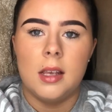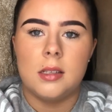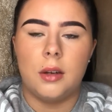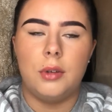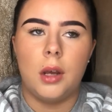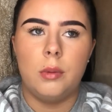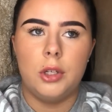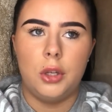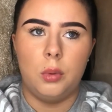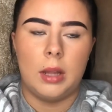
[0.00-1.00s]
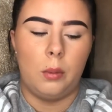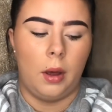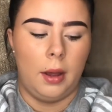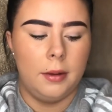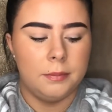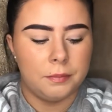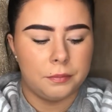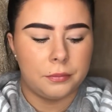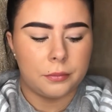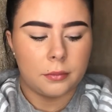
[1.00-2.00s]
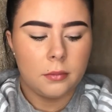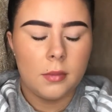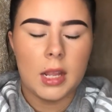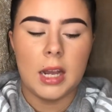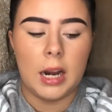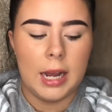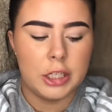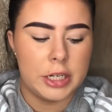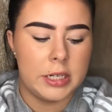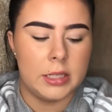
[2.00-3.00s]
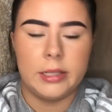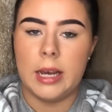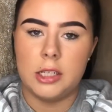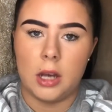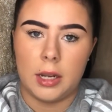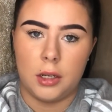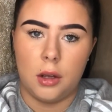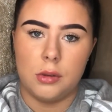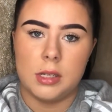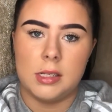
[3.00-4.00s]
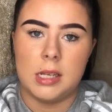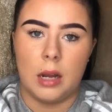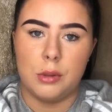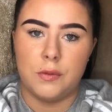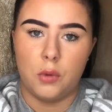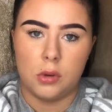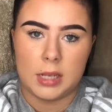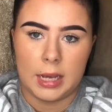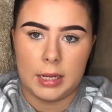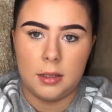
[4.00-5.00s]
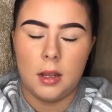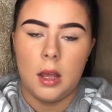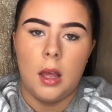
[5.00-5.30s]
So no one knew what they were, and I actually didn't get diagnosed until I was 14.